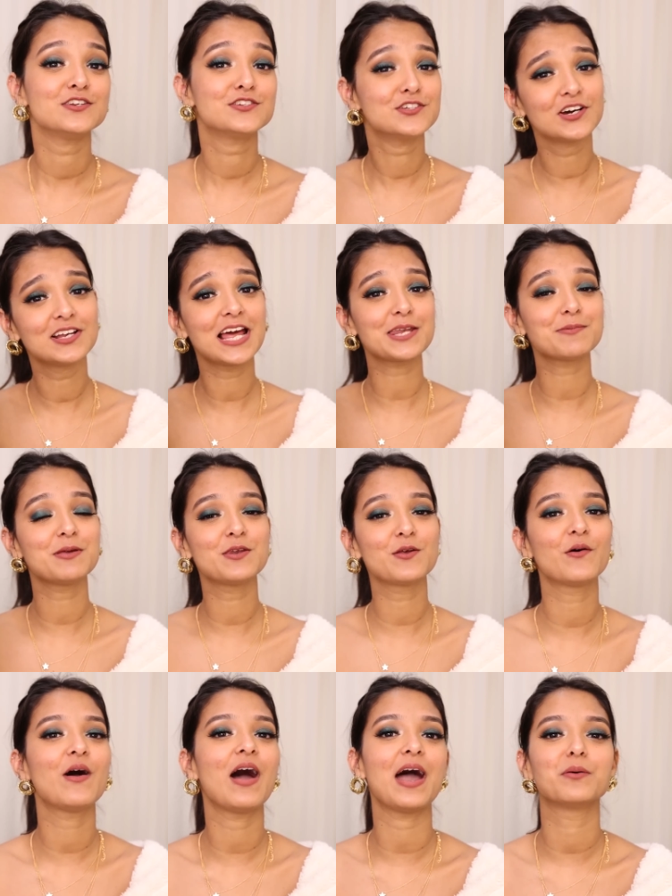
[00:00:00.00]
do let me
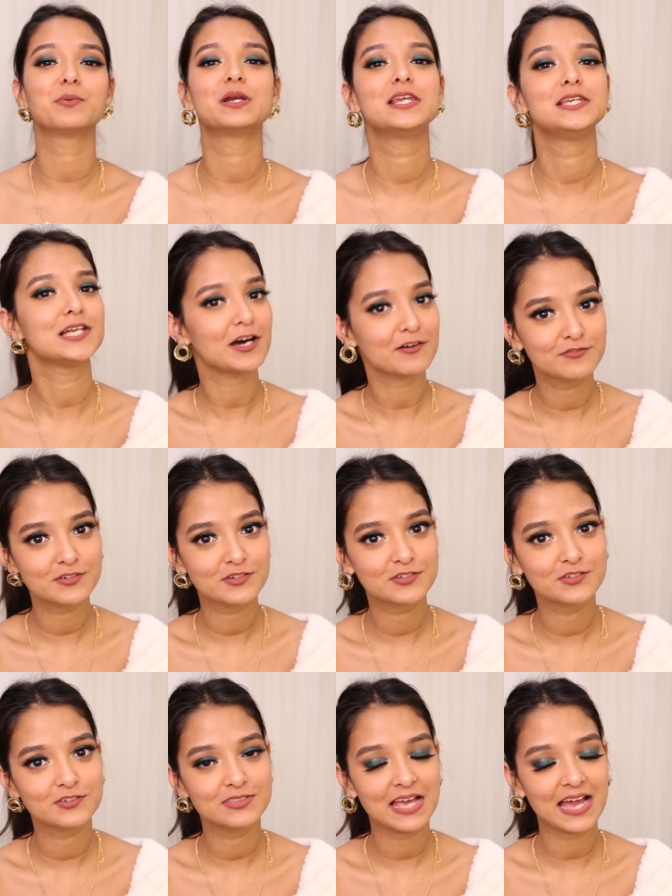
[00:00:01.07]
know. I would love to
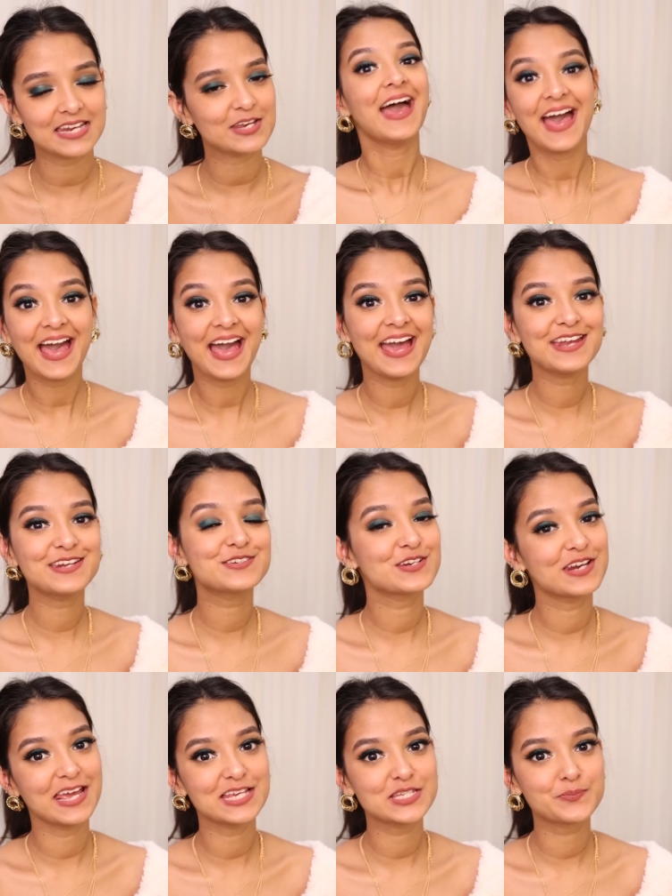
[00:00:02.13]
do that. And
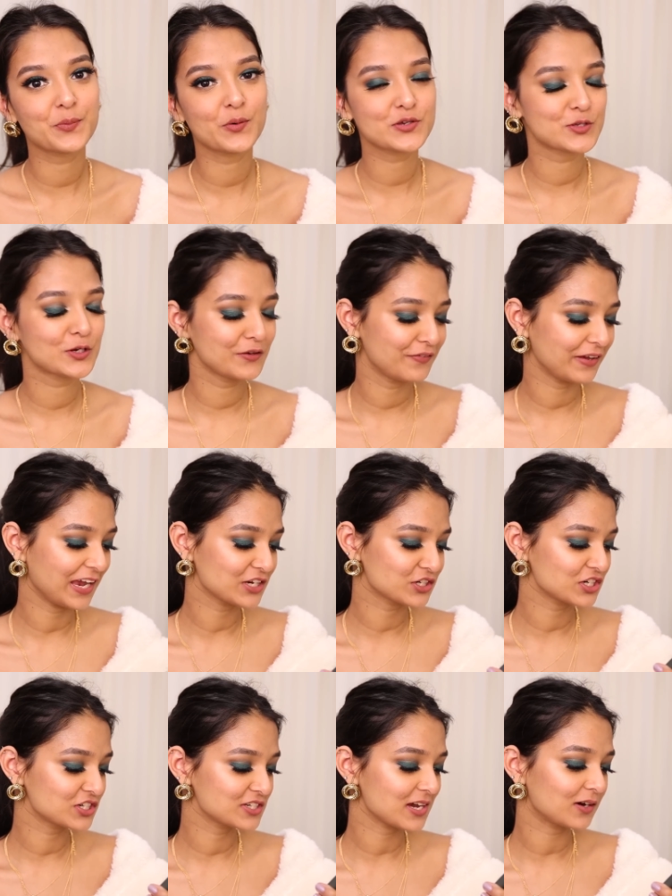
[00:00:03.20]
today's post
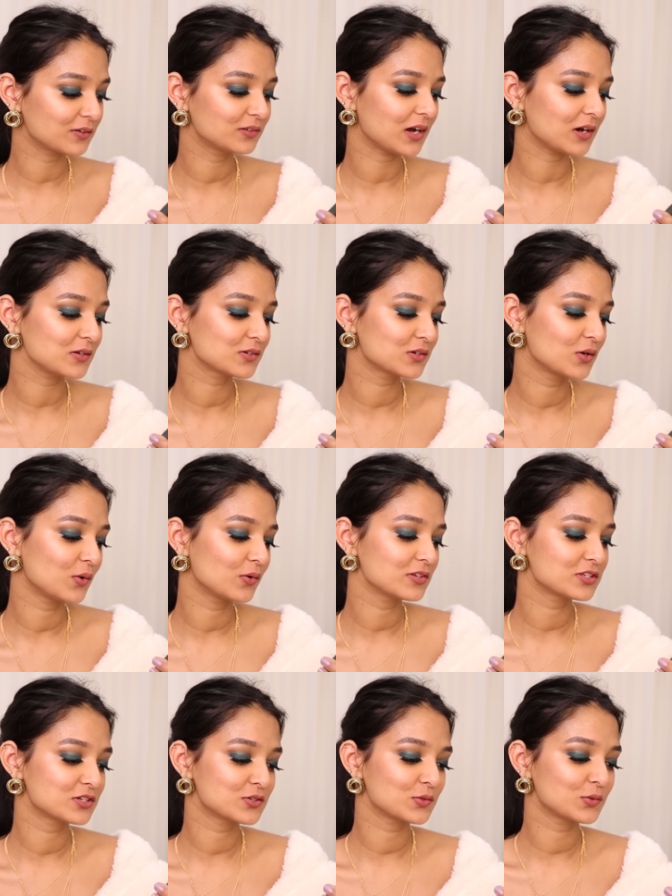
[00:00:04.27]
notification shout out
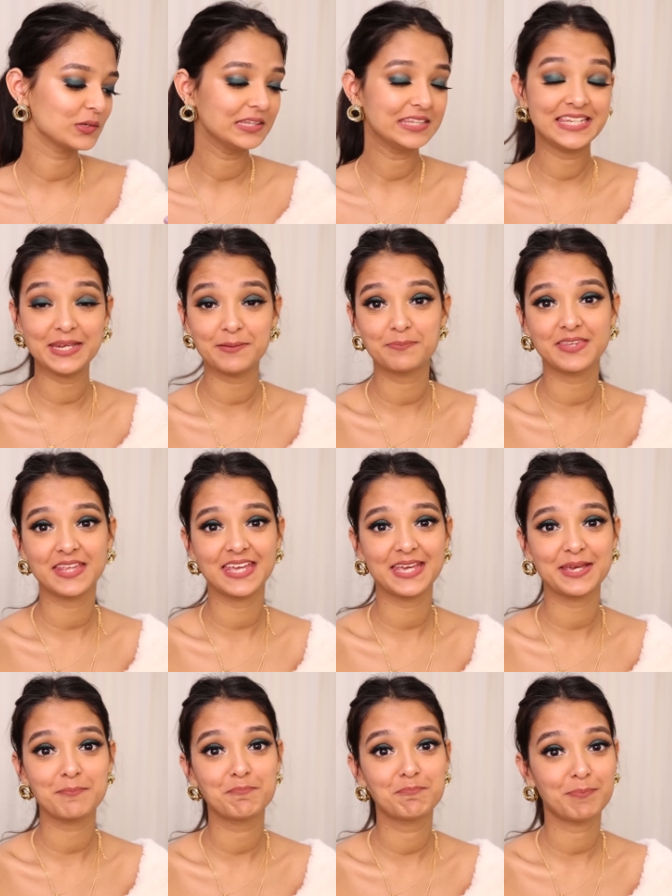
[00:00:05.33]
goes to Deepthi